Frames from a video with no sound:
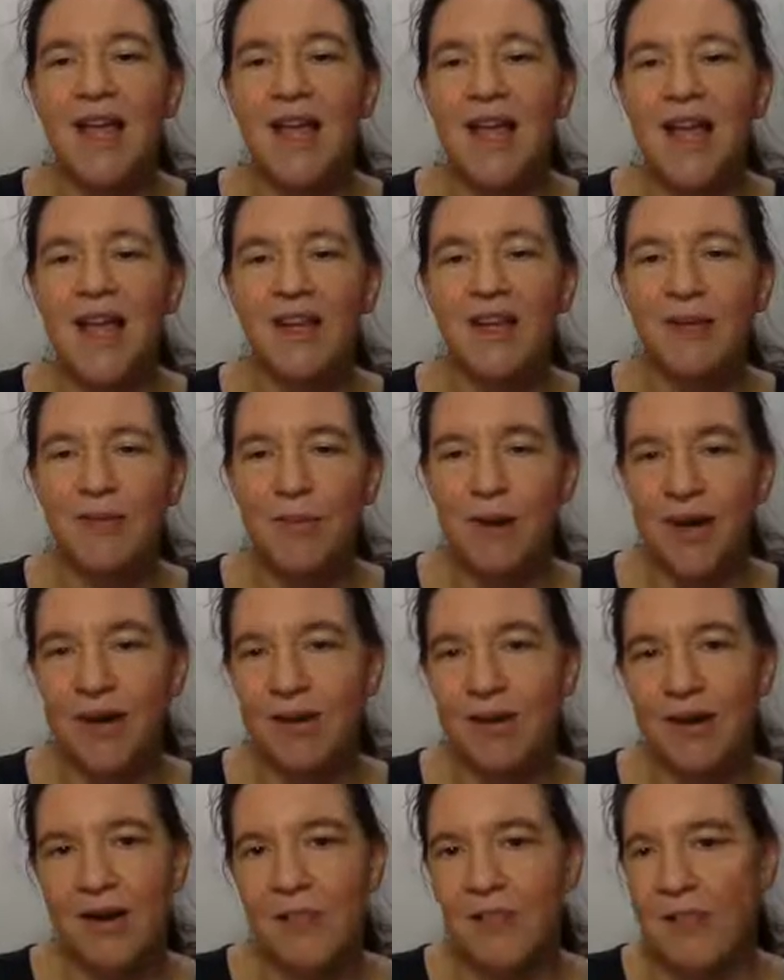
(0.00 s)
And
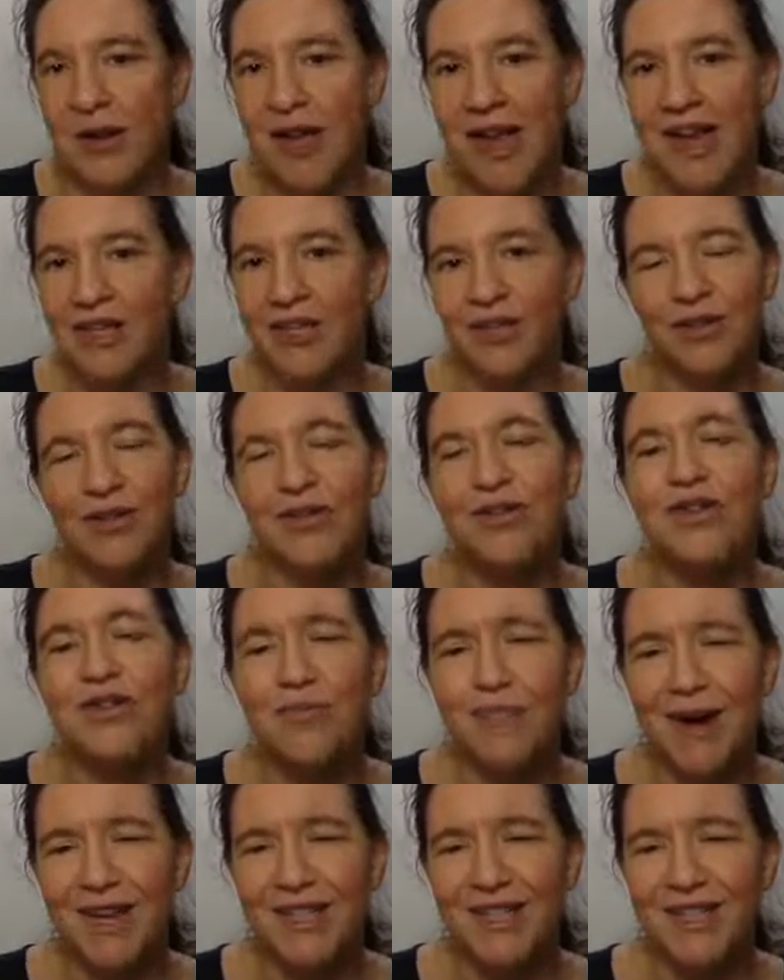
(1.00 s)
depending on application, you
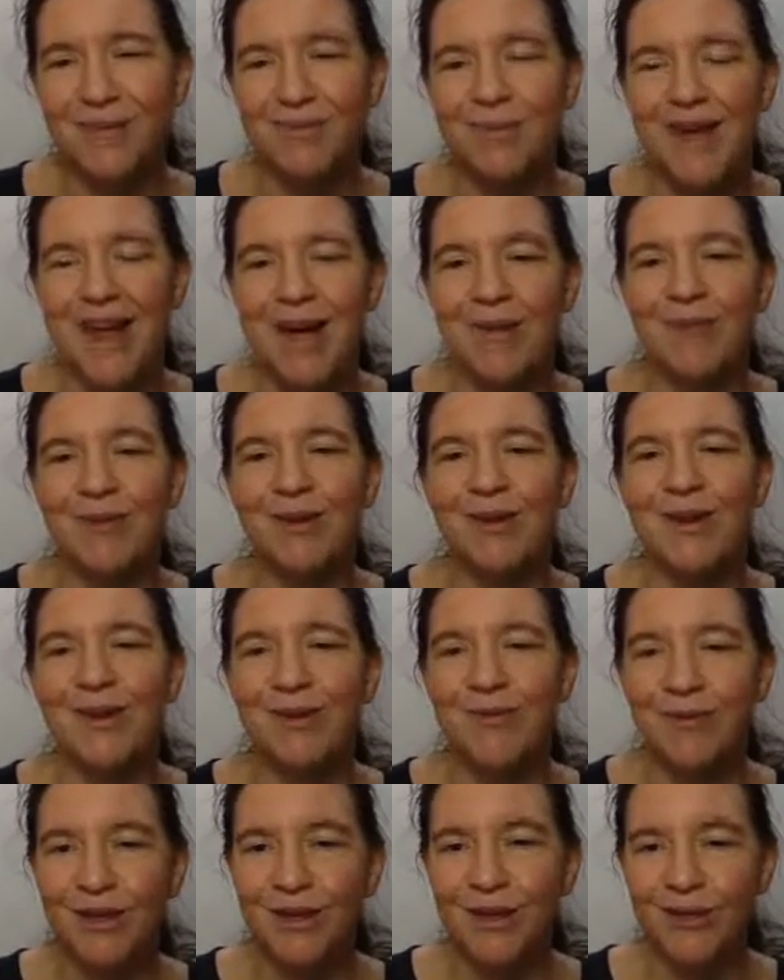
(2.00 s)
might just be happy
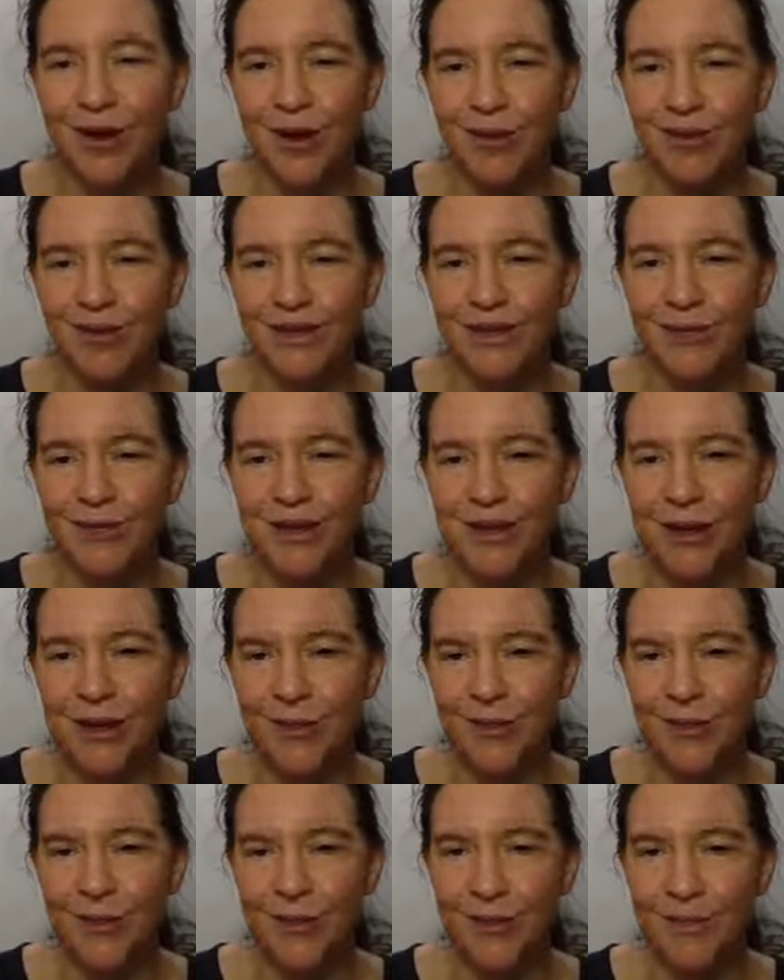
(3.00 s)
with a normal discrete
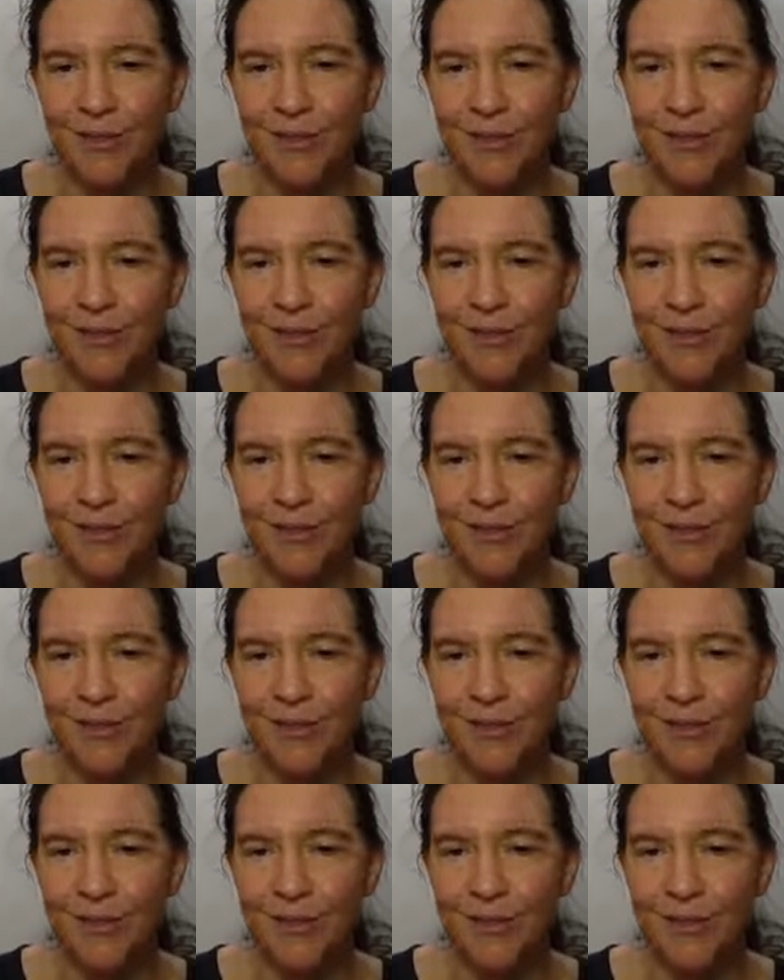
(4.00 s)
log problem.